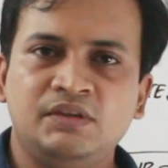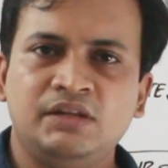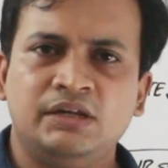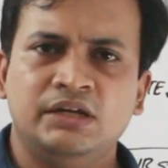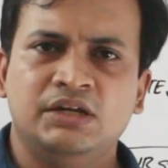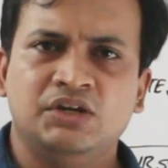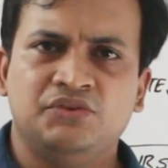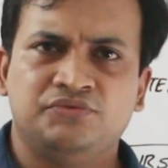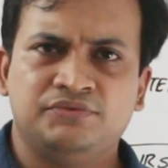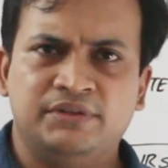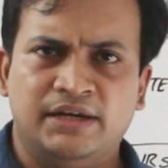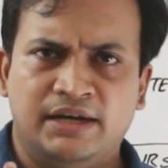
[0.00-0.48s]

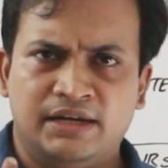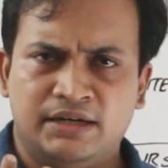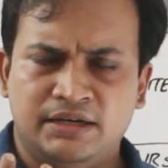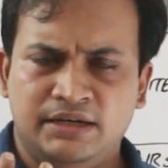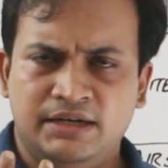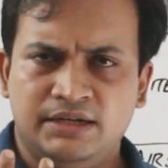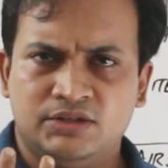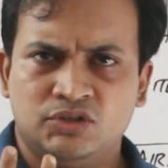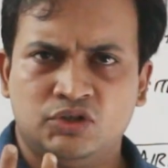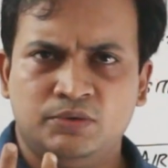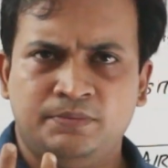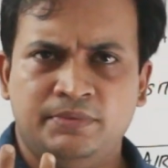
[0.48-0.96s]
if there
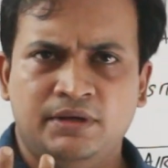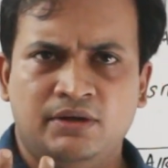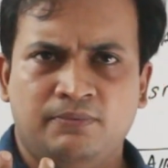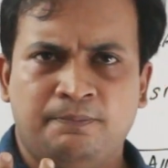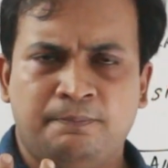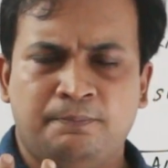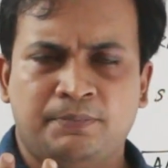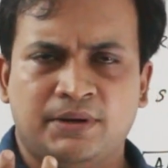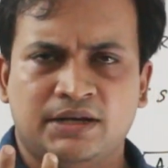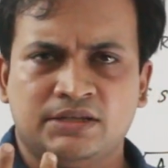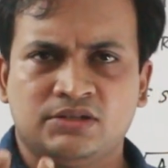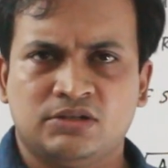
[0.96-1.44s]
needs to be a
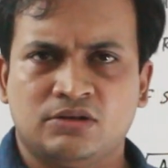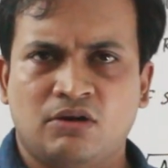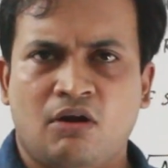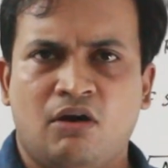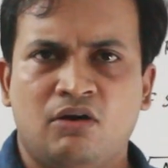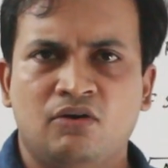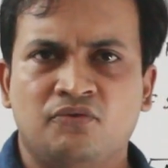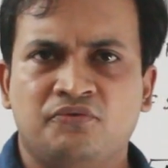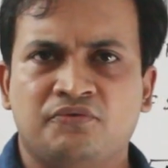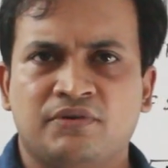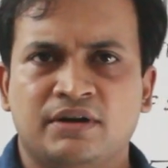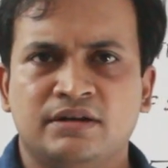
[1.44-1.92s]
press
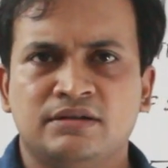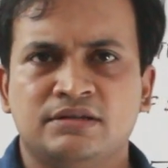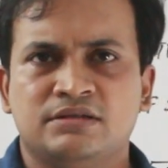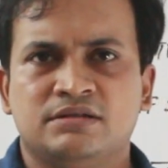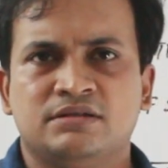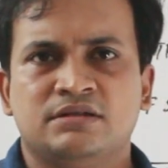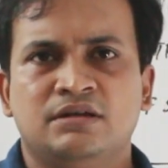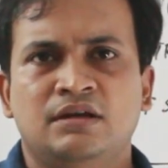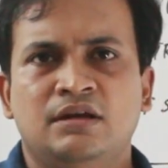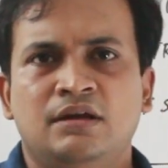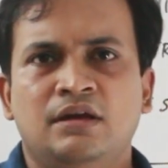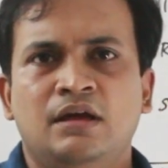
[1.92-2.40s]

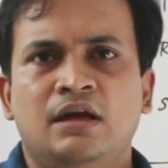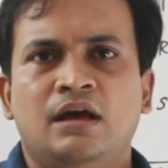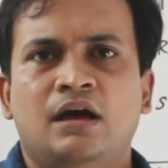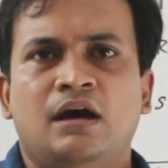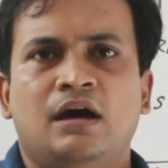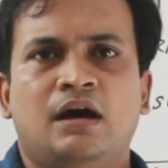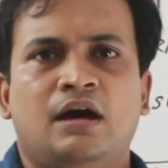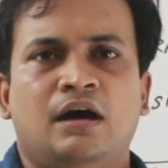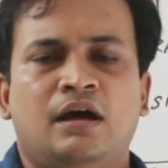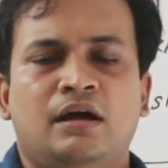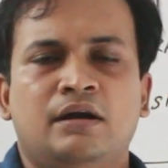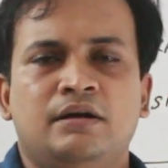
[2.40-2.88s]
conference
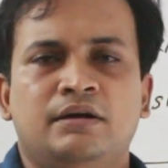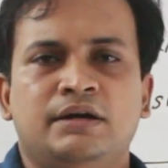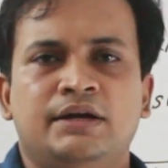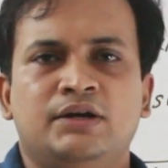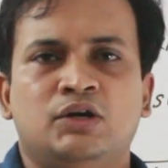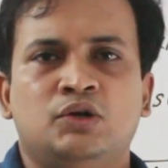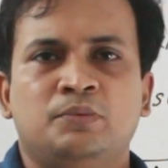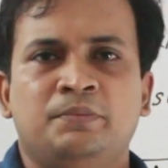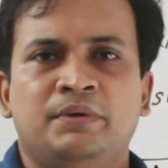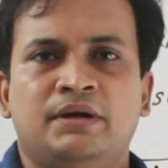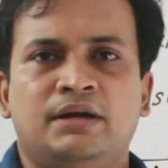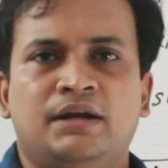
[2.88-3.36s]

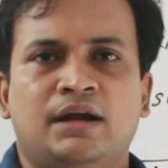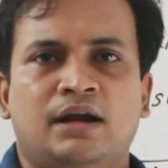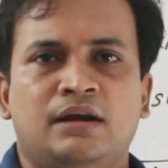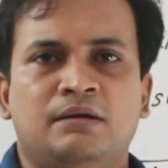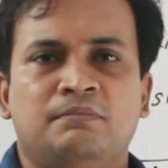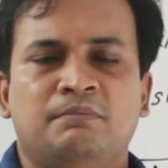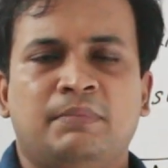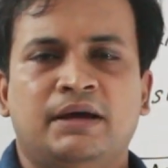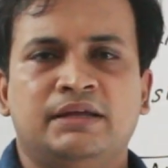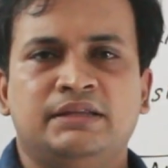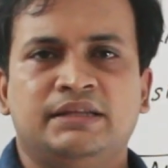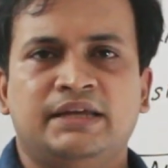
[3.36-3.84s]
need to be
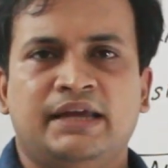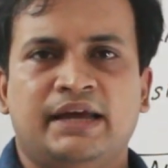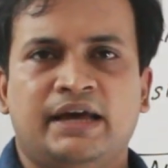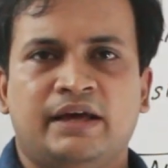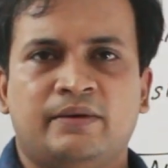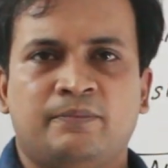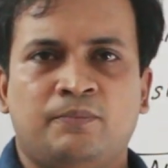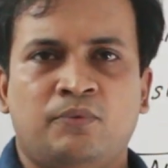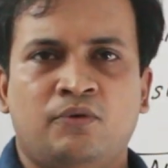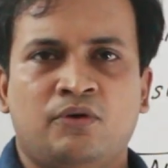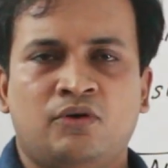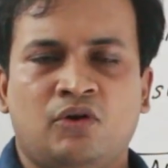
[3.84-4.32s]
done by the
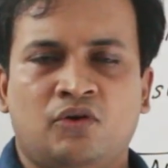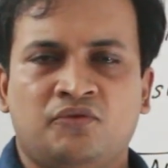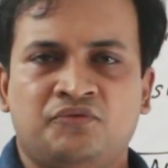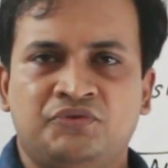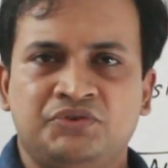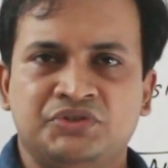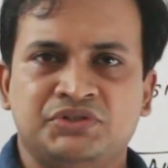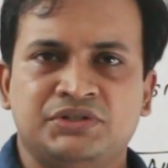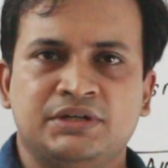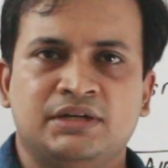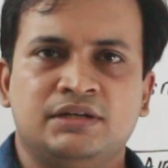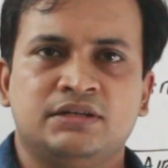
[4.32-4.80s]
airport
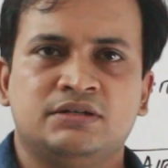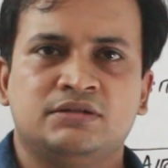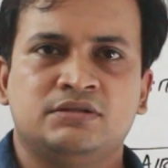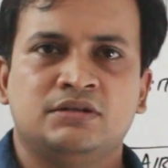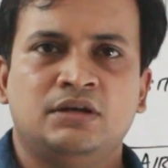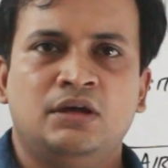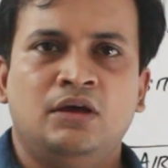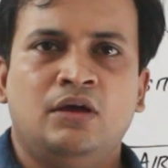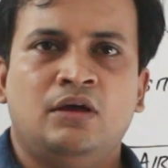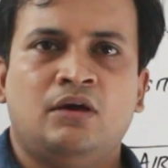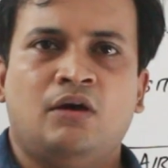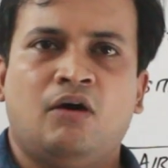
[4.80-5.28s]

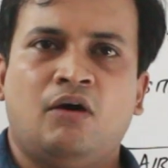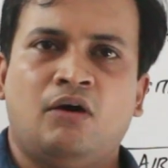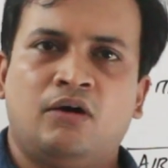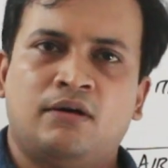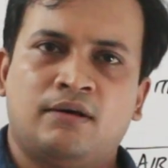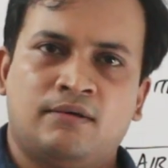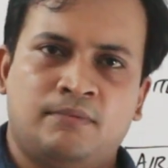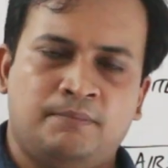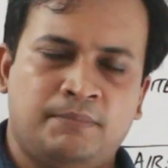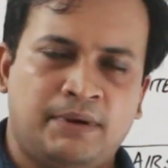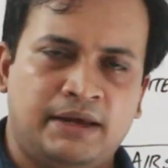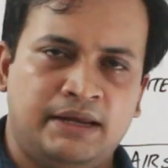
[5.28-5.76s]
officials
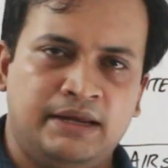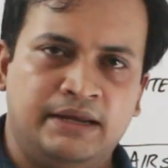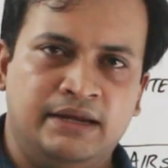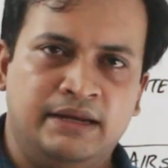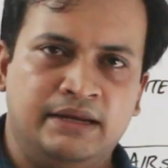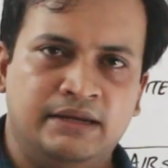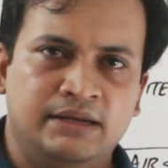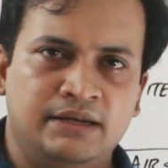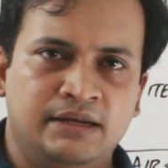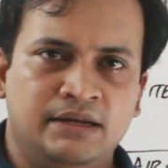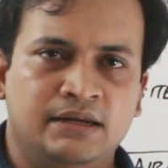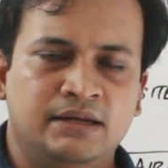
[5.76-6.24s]
or by
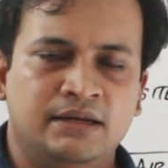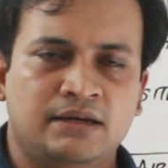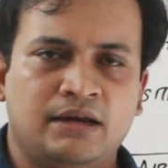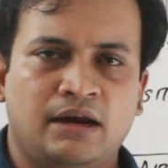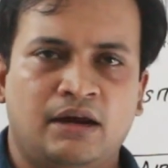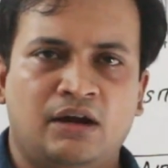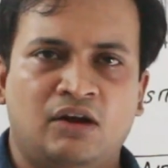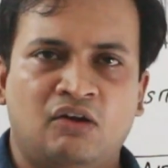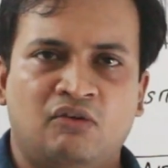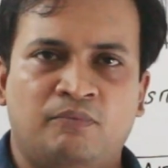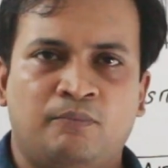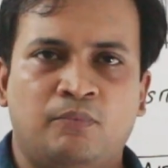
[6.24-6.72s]
any
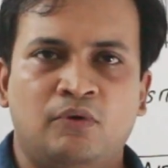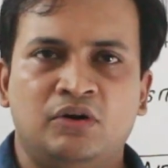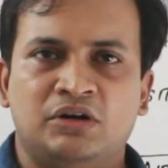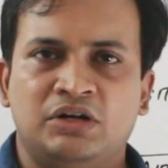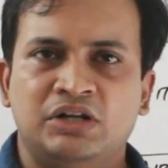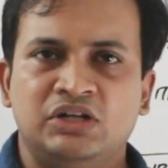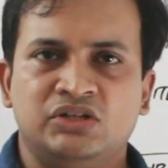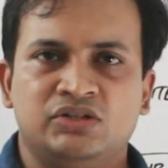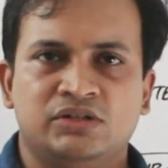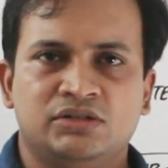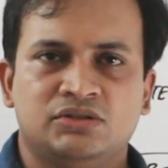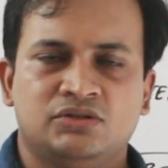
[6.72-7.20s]
kind of
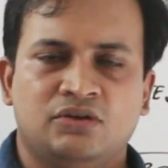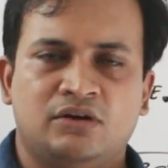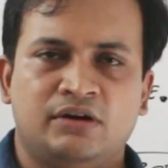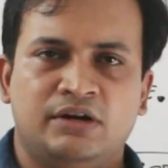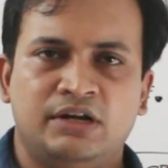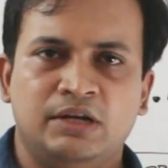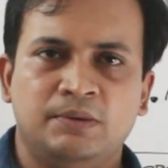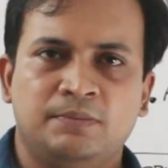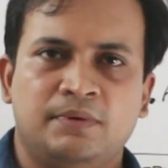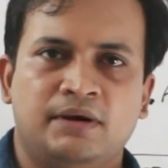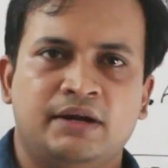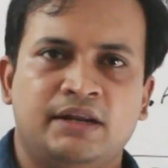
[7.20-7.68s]
politicians or
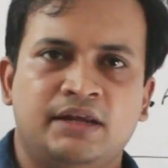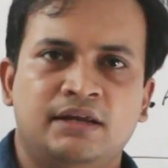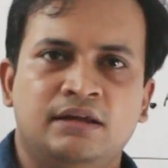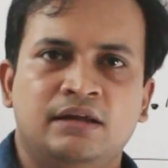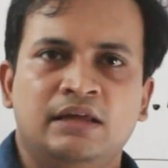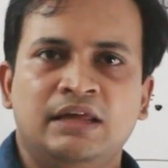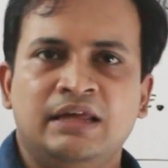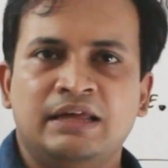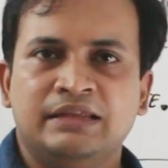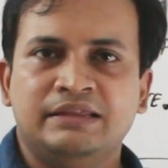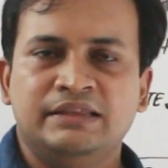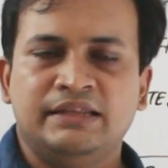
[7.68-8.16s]
anybody,
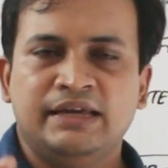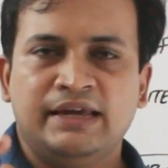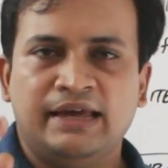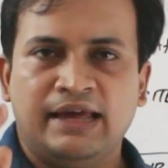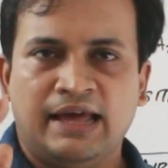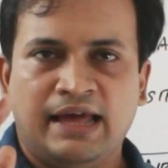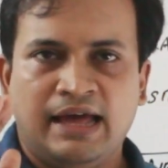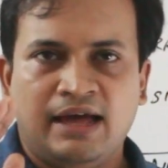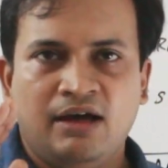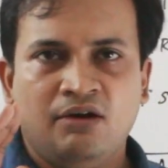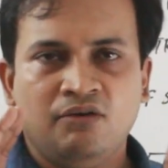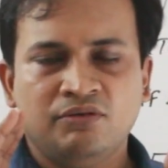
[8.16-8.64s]
they
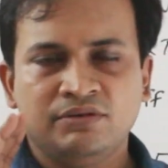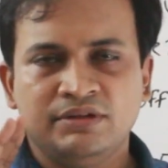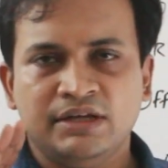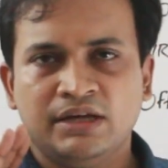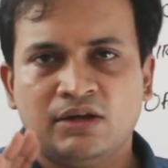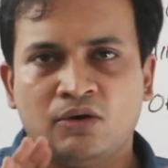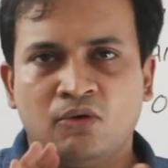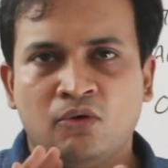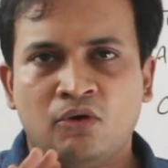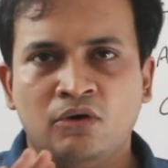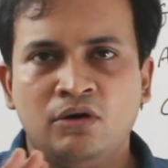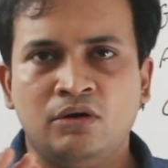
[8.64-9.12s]
have
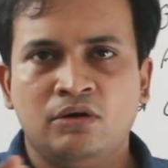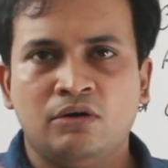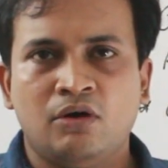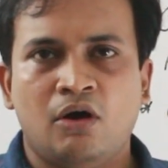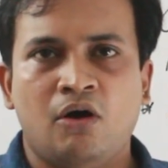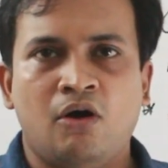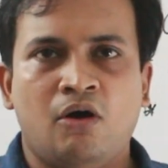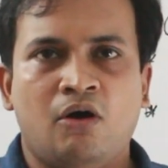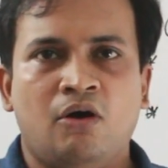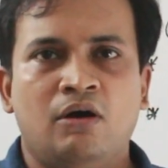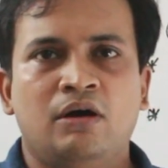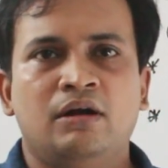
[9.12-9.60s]
their own
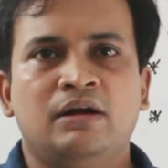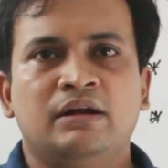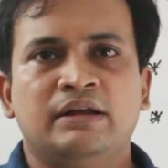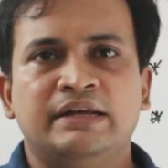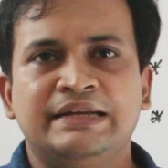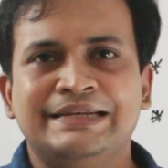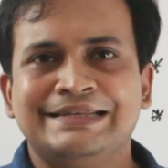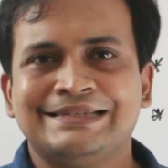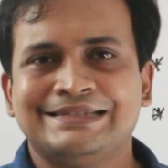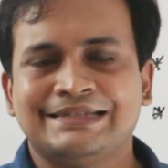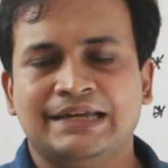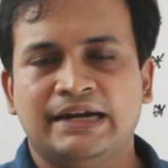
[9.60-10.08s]
hall
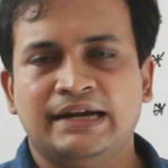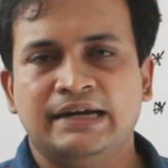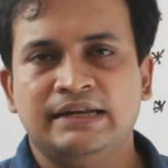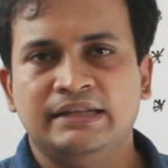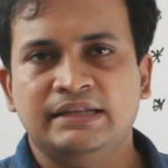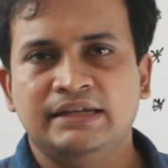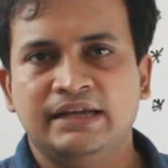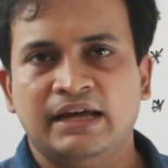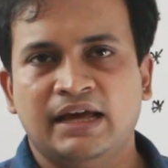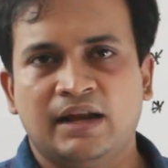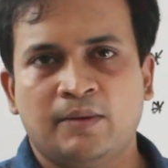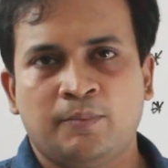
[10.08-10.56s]
inside
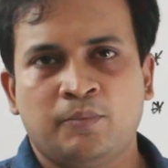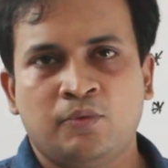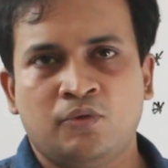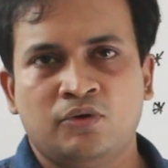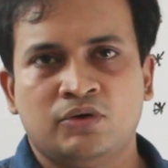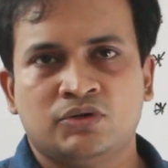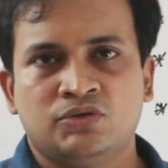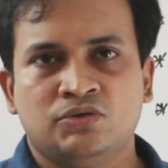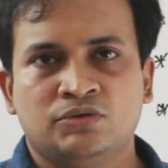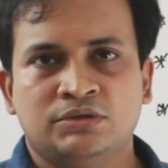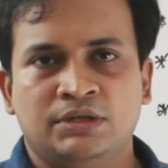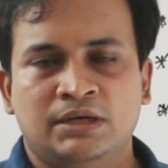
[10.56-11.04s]
the
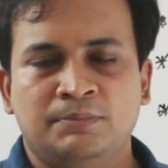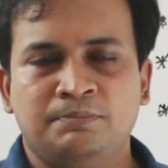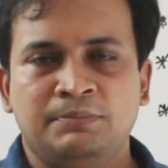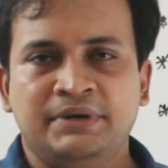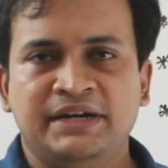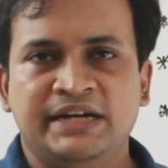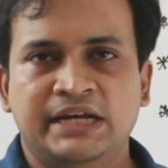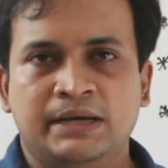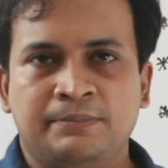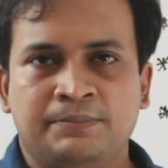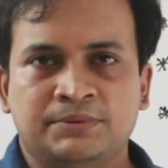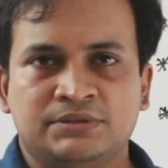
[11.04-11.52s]
airport so that
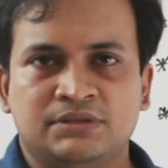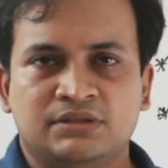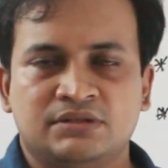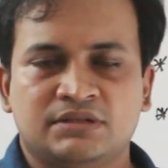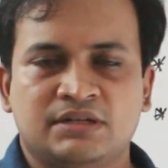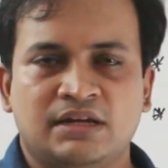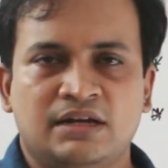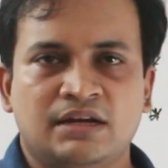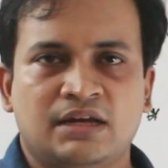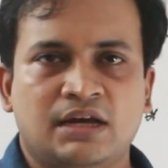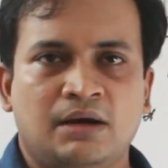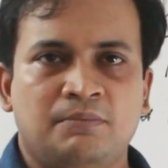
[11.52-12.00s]
media persons
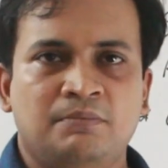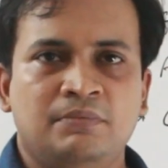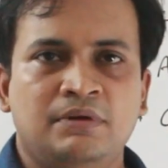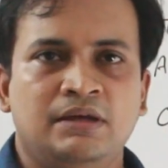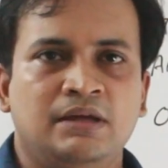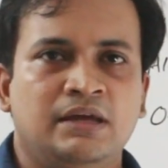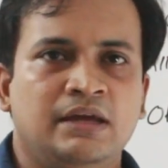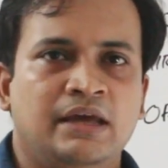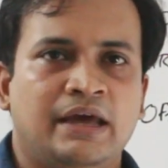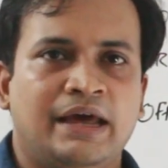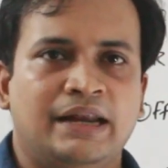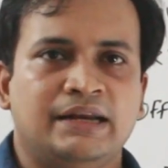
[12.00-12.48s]
can come
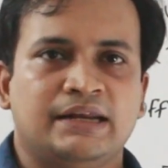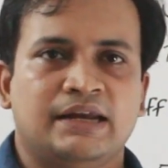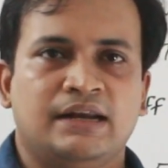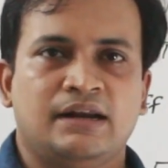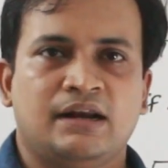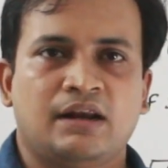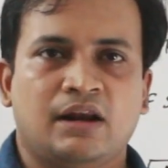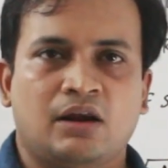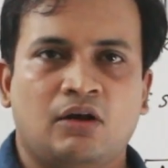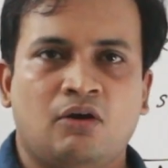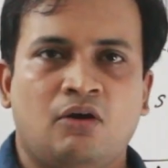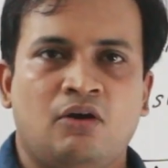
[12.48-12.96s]
and
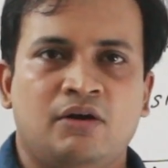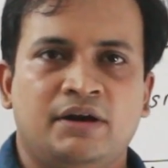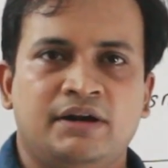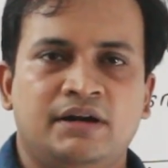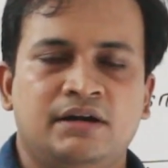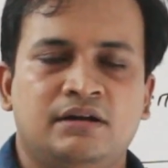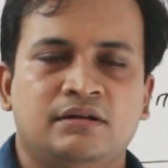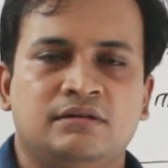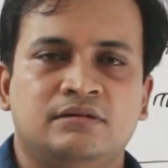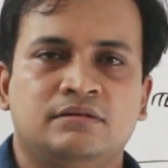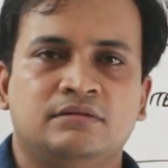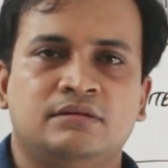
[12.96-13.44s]
can record
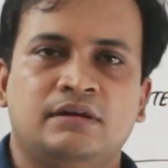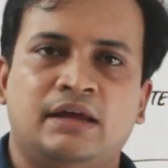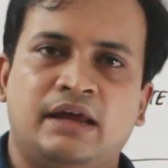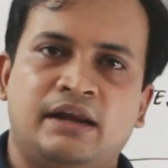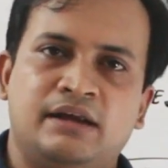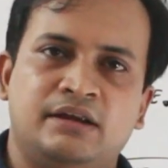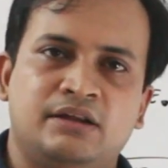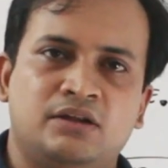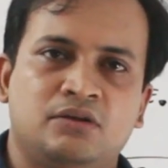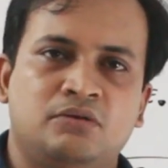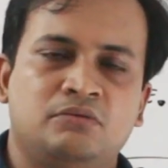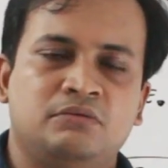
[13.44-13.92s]
it
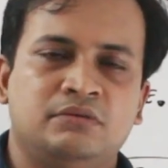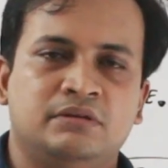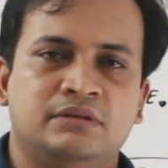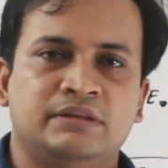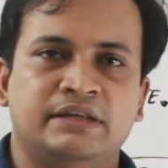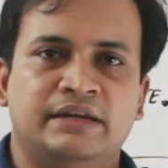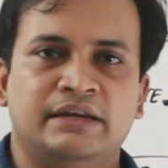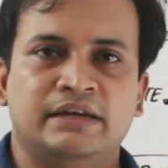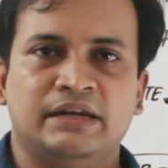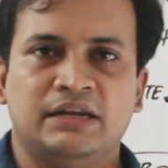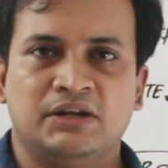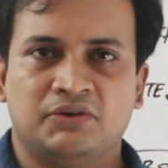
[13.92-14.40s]
and
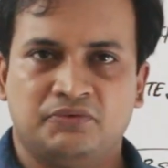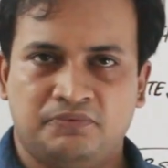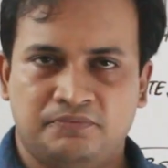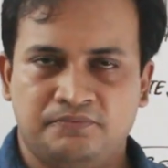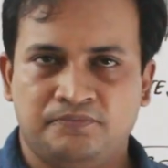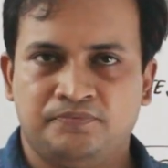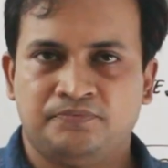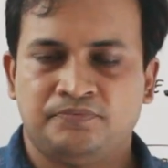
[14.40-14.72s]
then leave.